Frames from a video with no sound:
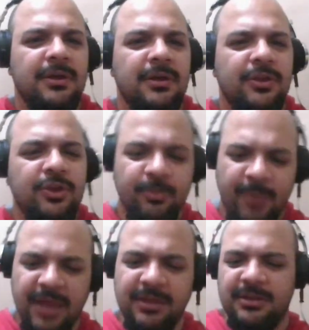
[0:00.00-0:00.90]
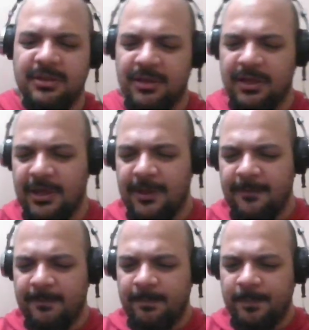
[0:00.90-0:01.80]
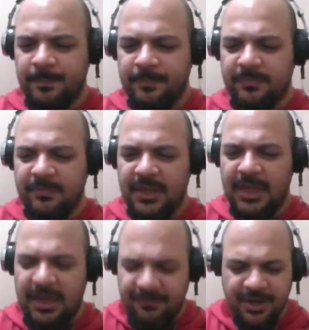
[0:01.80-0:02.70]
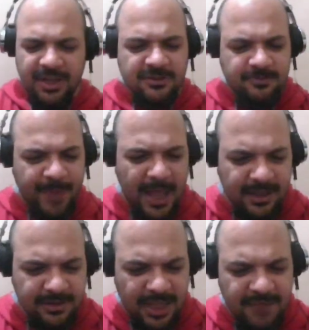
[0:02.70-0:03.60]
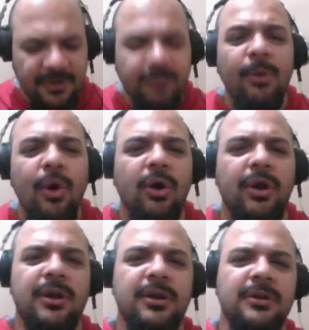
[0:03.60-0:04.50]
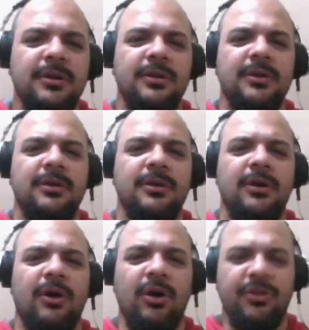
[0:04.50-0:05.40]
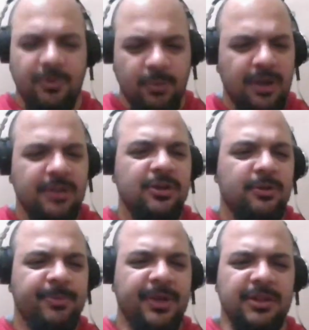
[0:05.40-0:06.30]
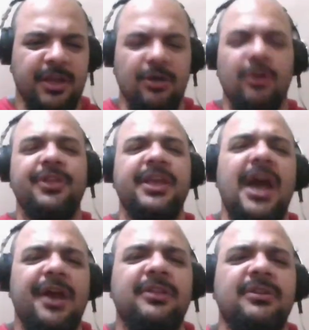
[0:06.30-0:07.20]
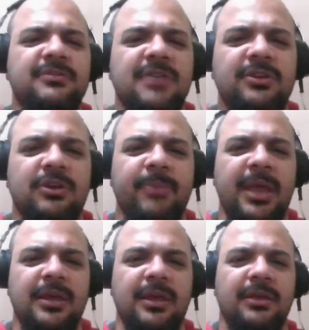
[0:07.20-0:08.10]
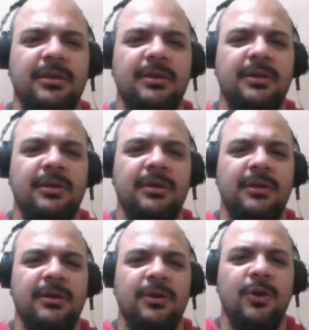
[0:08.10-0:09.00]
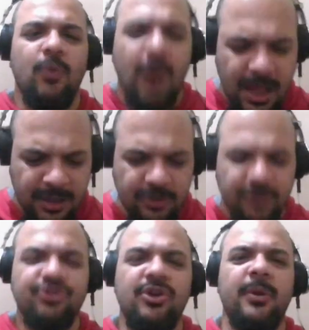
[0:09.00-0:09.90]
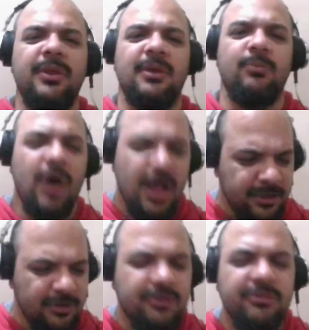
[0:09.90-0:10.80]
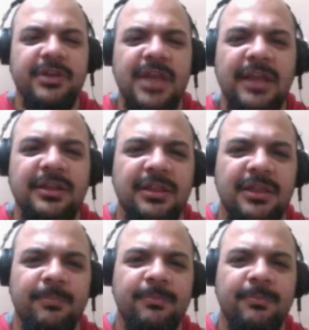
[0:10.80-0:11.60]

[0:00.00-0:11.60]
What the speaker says: You might even expand even more on the world you're building, on the characters that you're making, while you're drawing them, while you're creating them.